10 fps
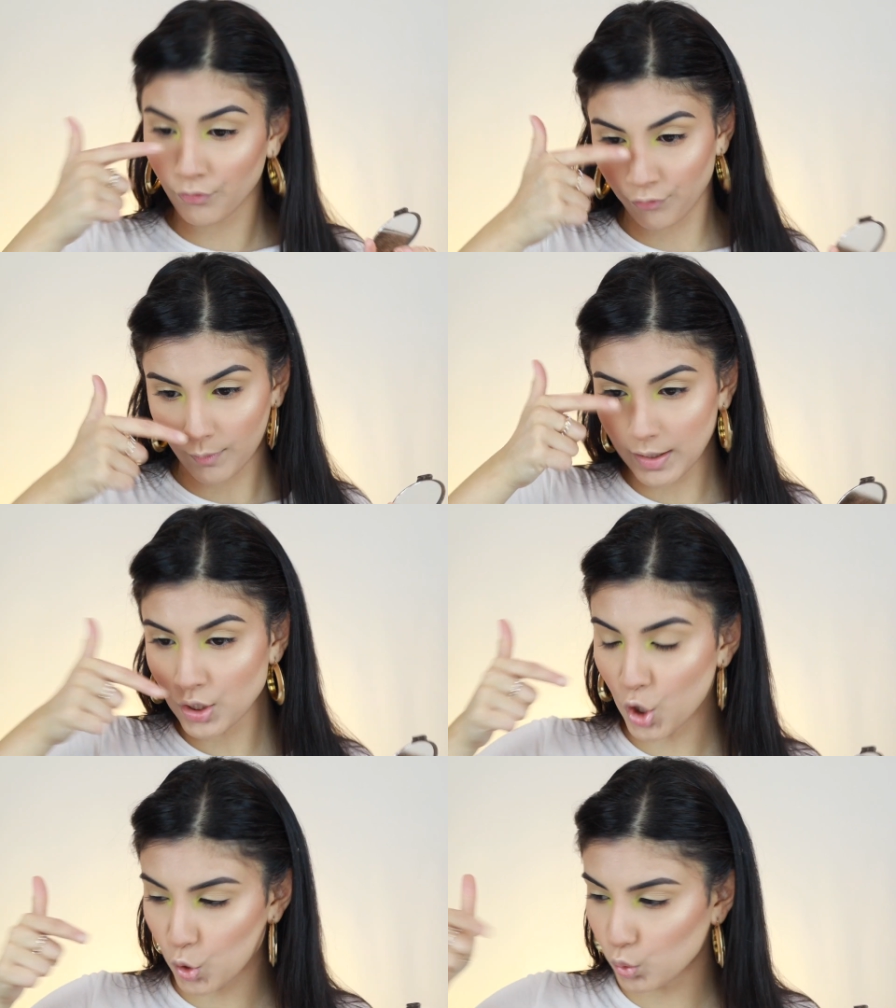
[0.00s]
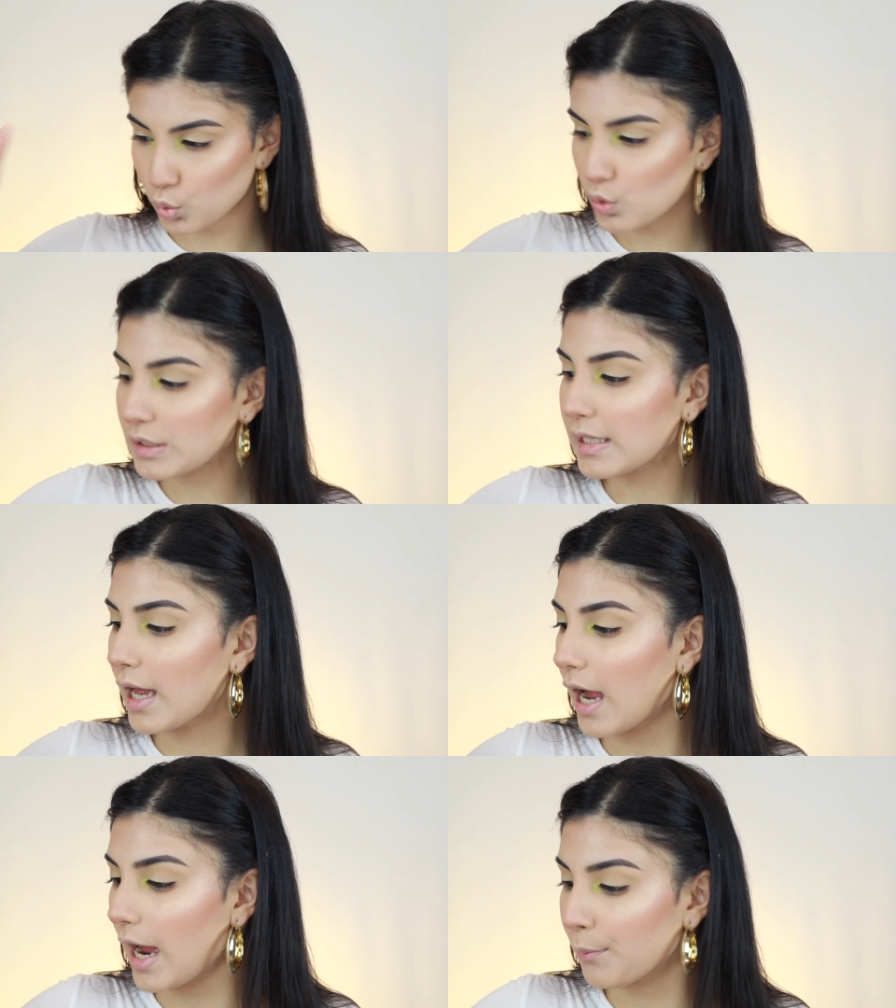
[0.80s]
For my nose,
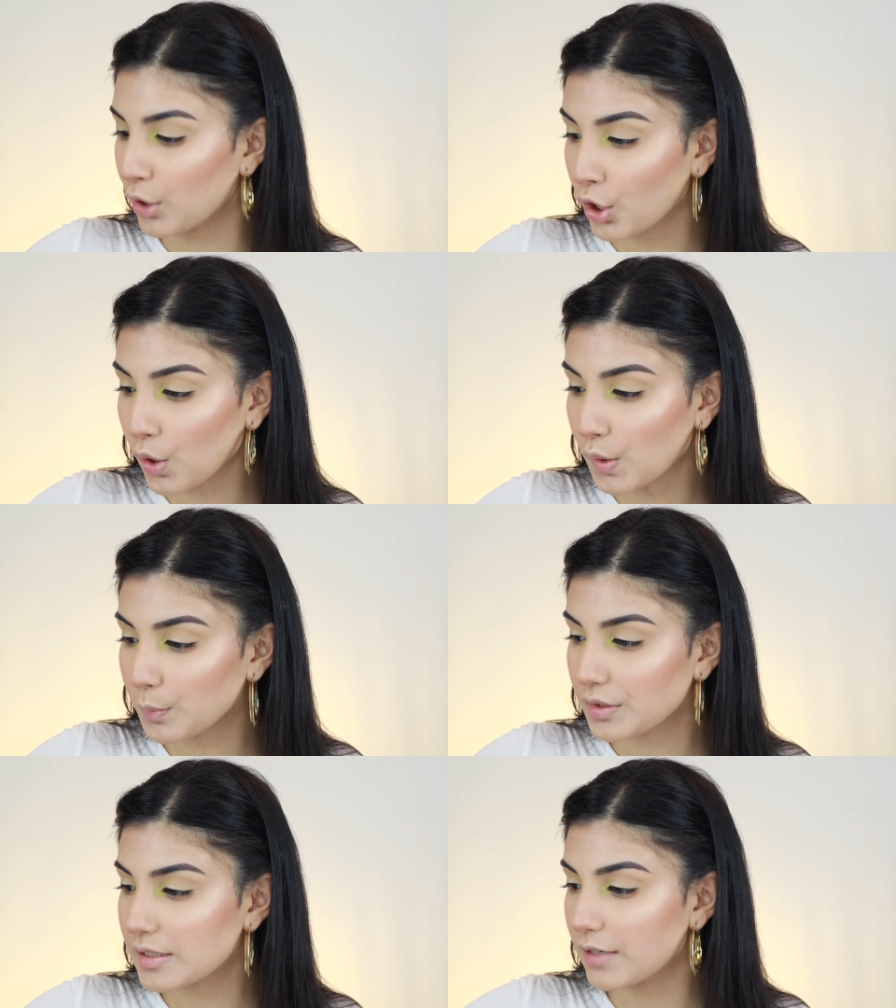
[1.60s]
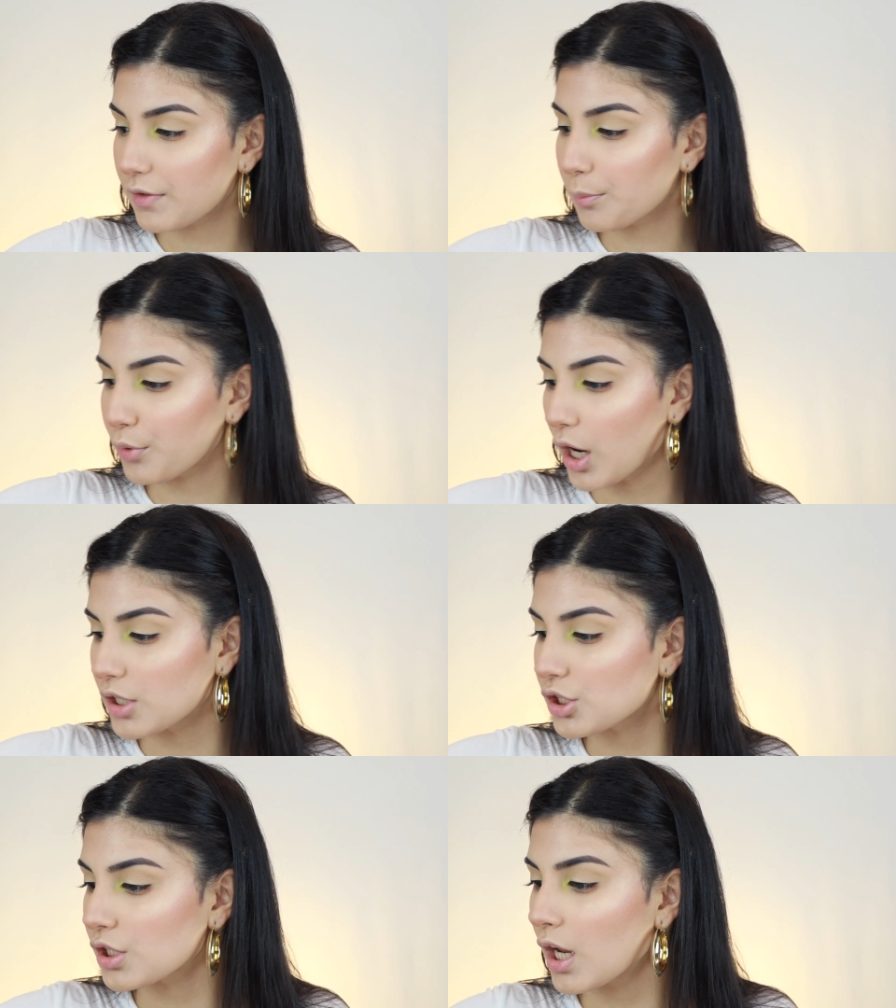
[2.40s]
I'm gonna go in with a different
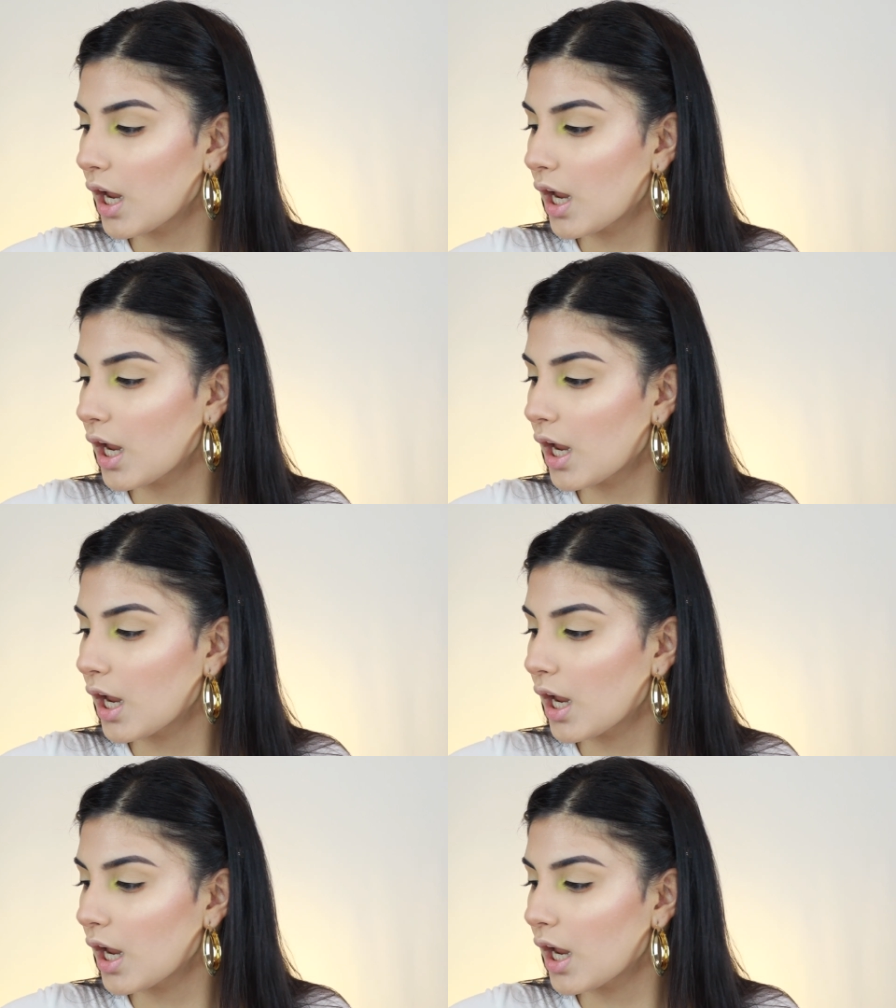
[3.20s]
brush.